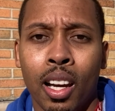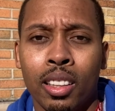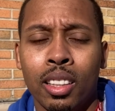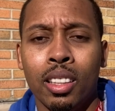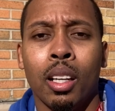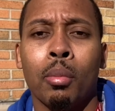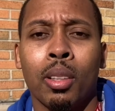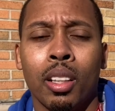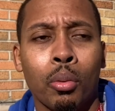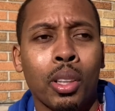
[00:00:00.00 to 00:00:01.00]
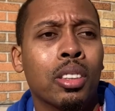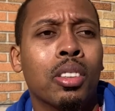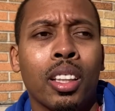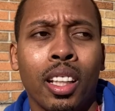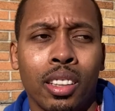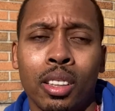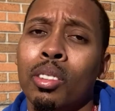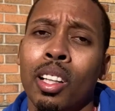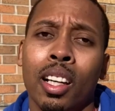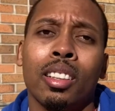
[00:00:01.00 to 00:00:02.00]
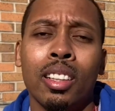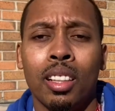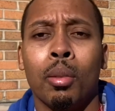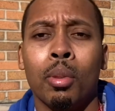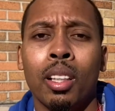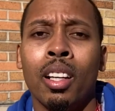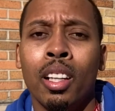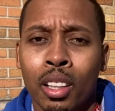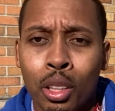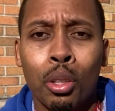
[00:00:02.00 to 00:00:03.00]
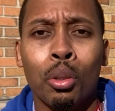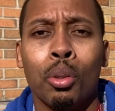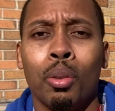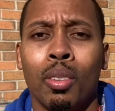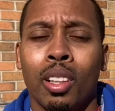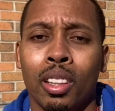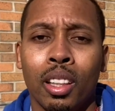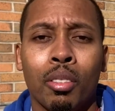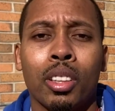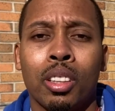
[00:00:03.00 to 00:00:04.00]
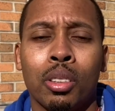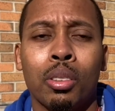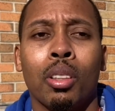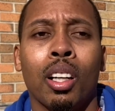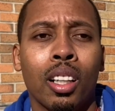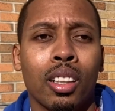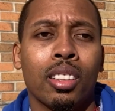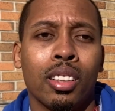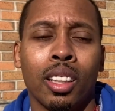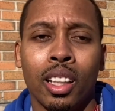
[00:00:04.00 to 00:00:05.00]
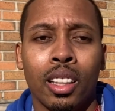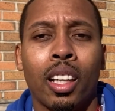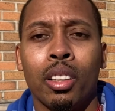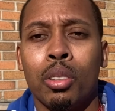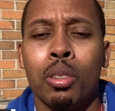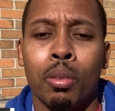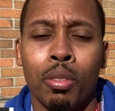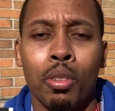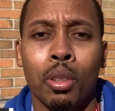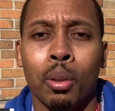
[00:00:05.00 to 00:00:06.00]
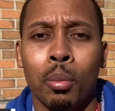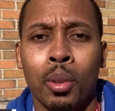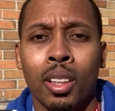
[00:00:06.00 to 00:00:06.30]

ID number. And once you get that student ID number, you give it to us in that Google form.